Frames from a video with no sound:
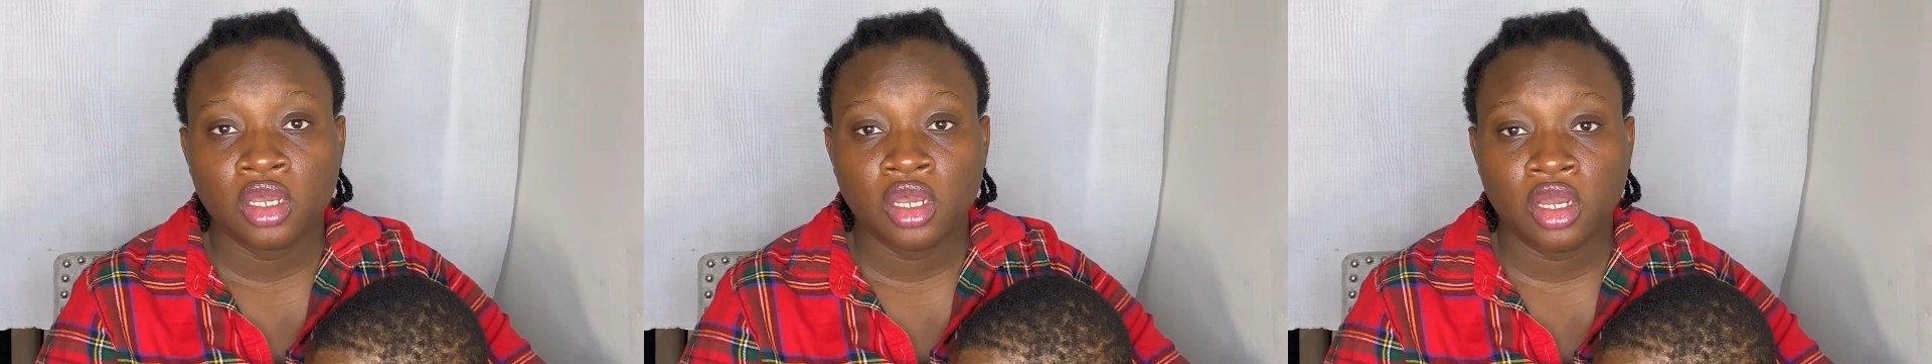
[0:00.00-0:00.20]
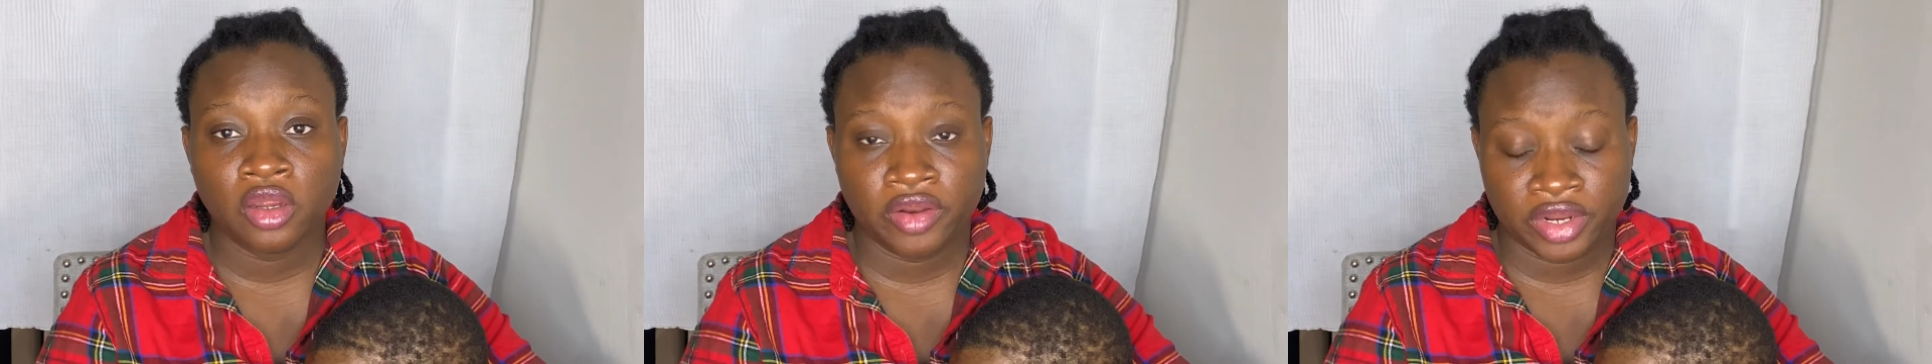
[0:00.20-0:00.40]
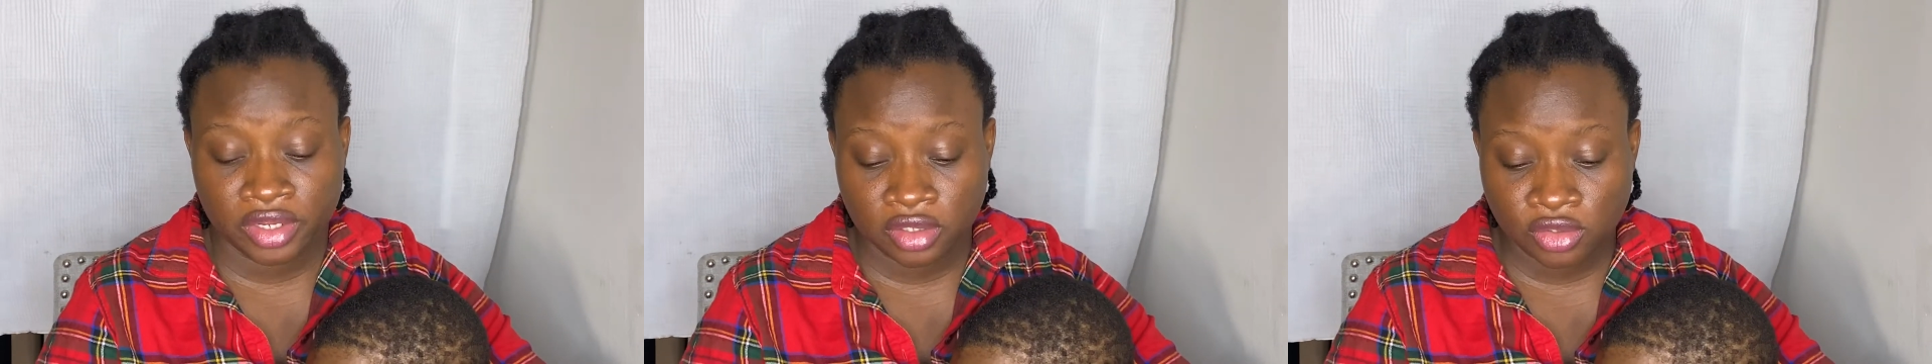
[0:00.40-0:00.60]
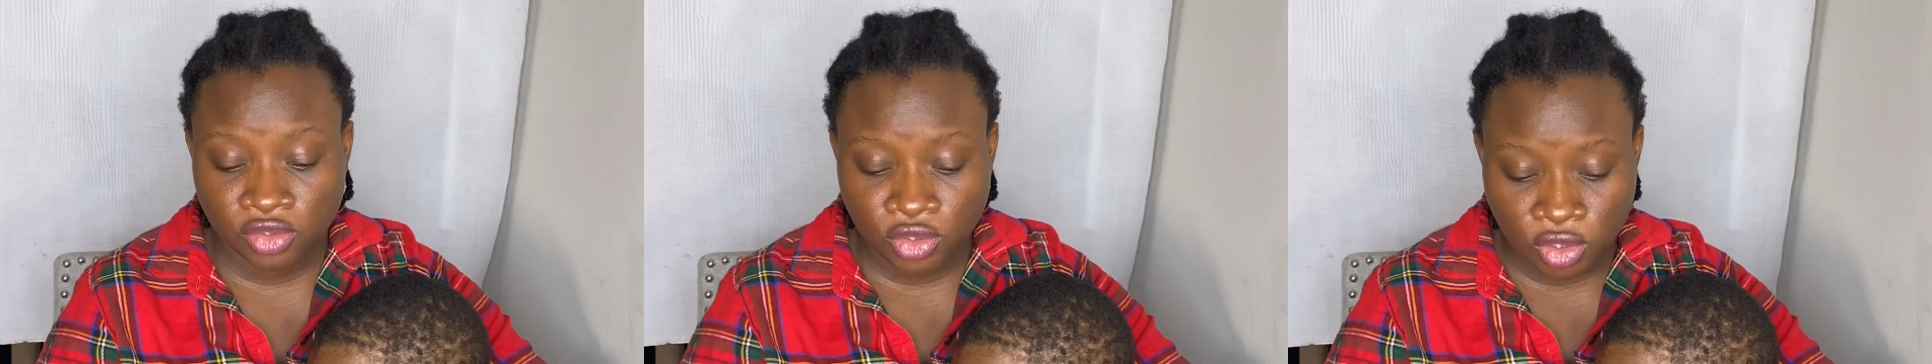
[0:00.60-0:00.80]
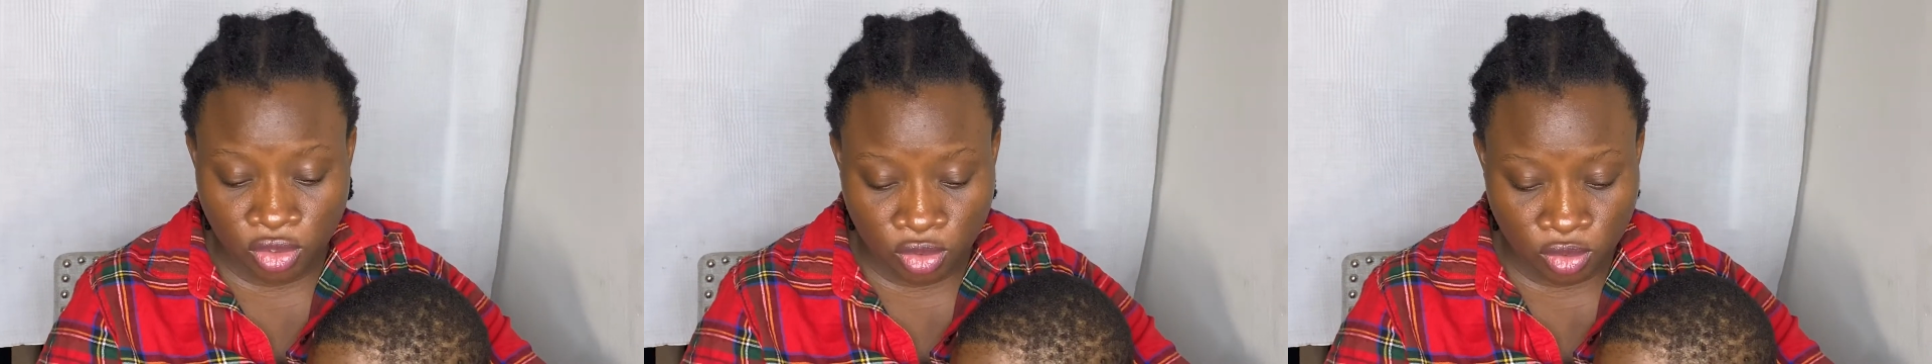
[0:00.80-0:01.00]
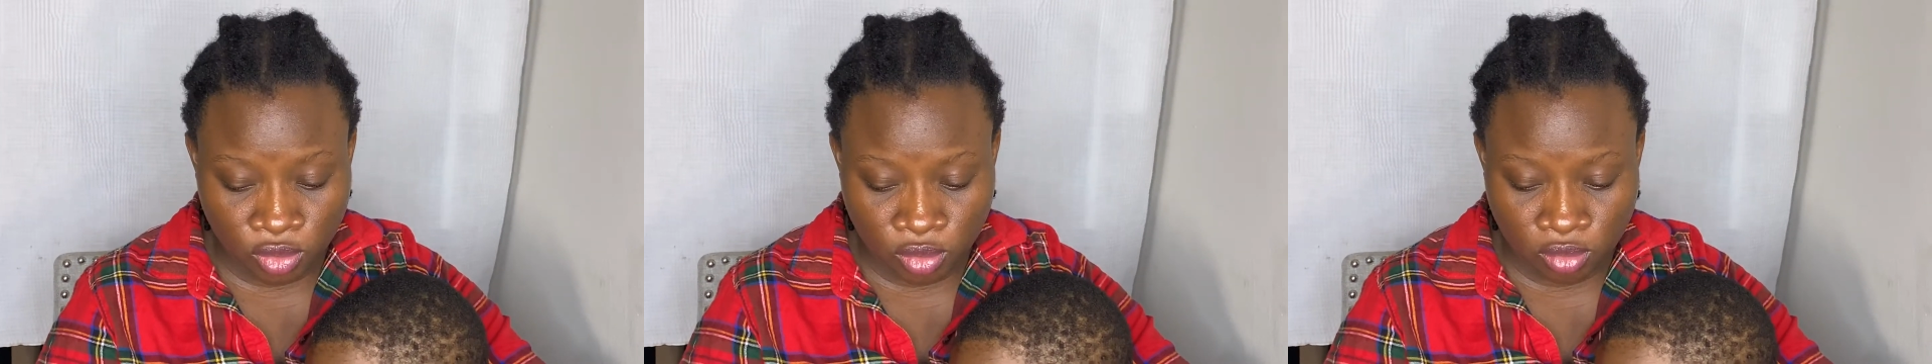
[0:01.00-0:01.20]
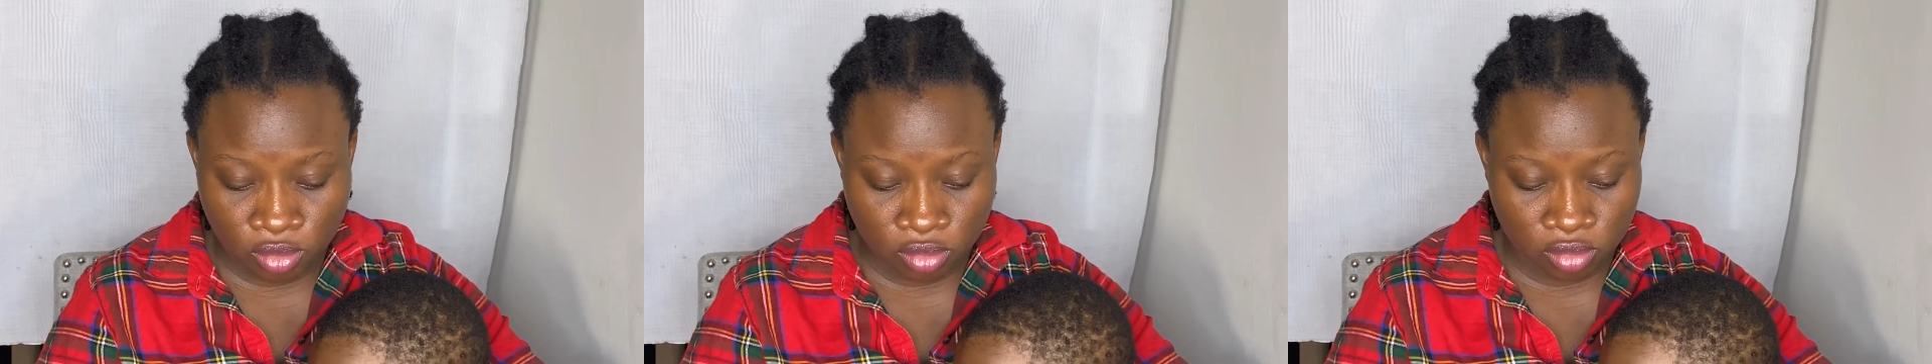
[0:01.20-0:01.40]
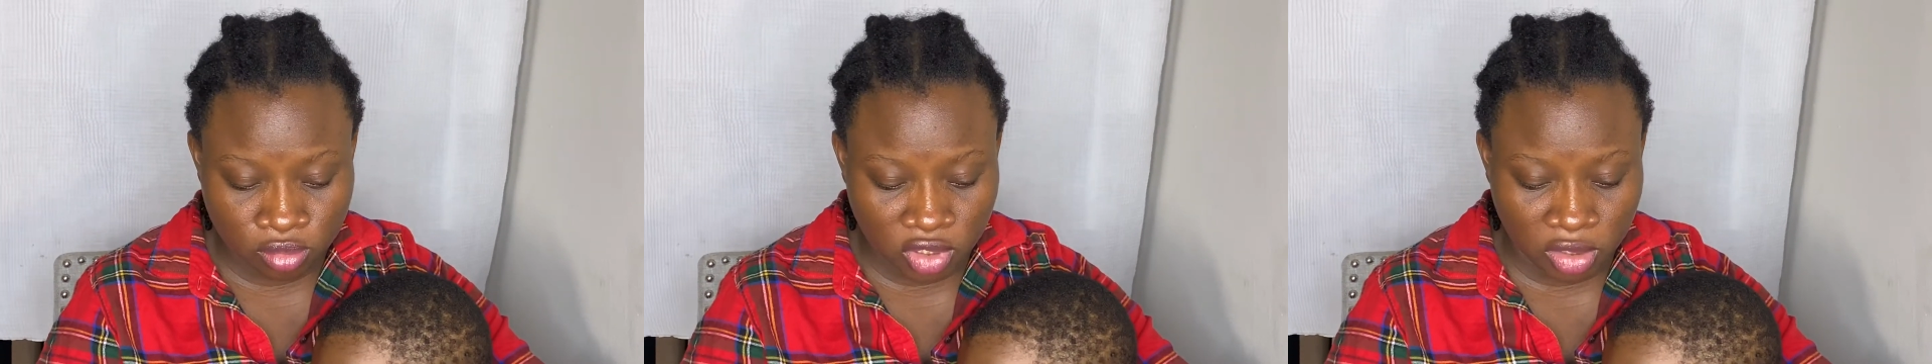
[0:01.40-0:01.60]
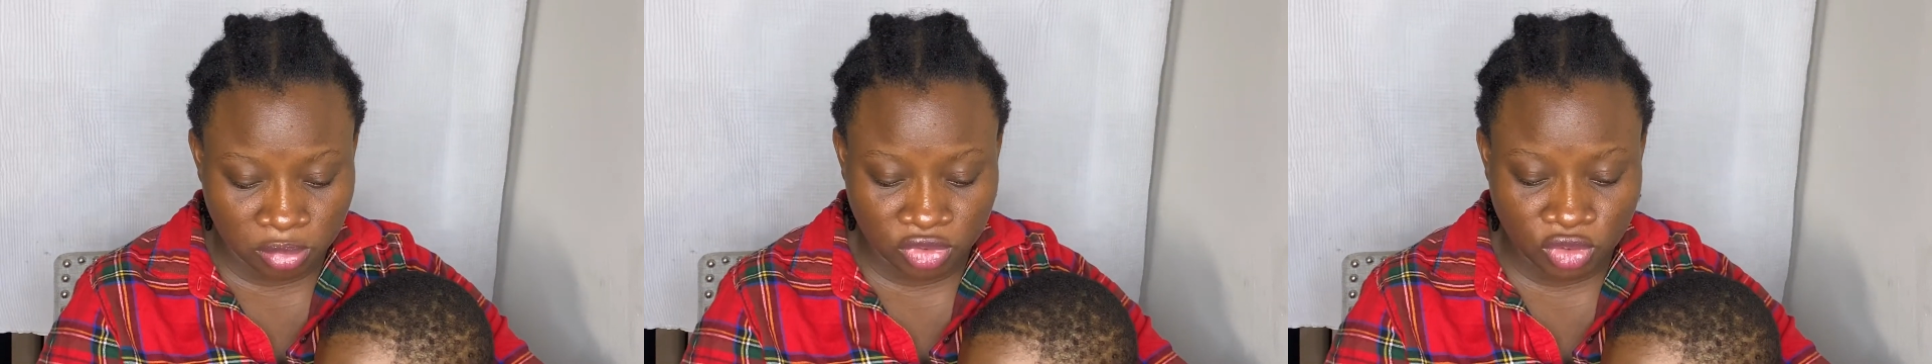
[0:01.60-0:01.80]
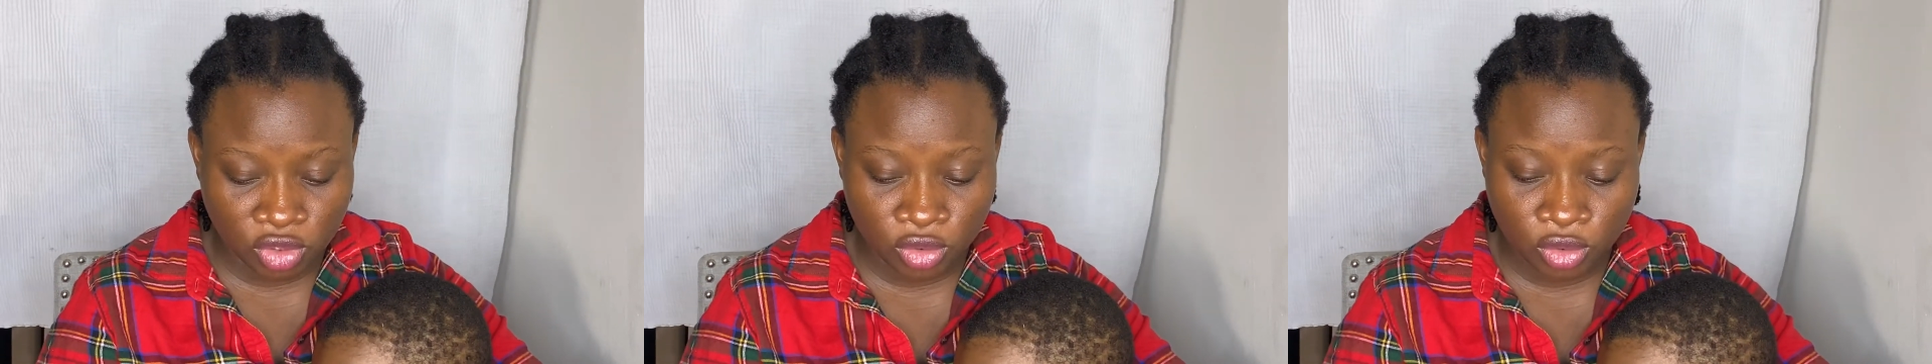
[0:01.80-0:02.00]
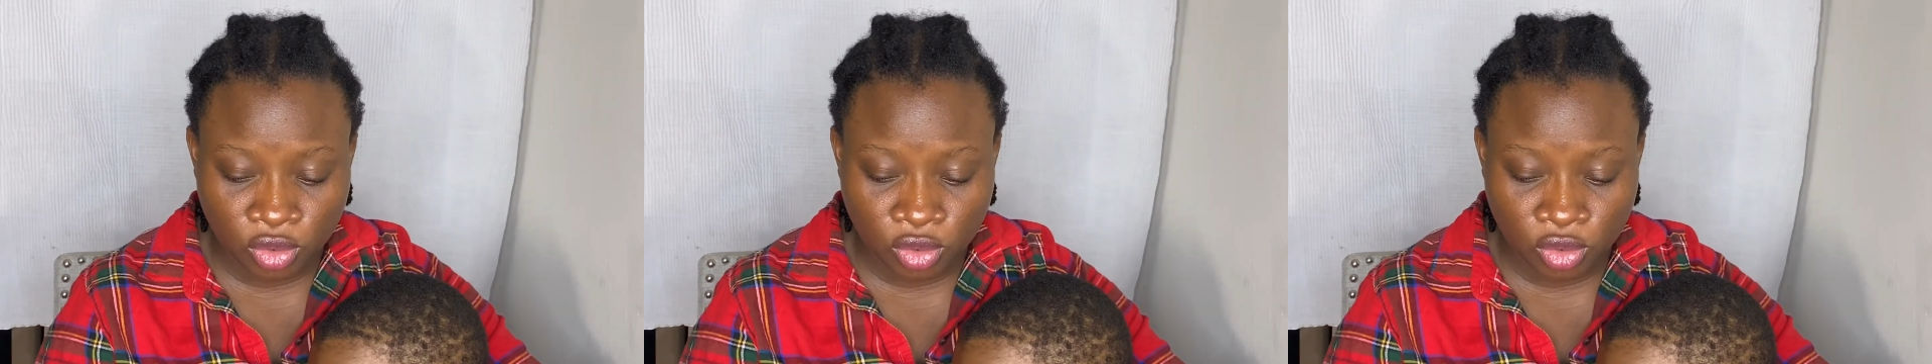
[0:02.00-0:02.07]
All right, so I'm just gonna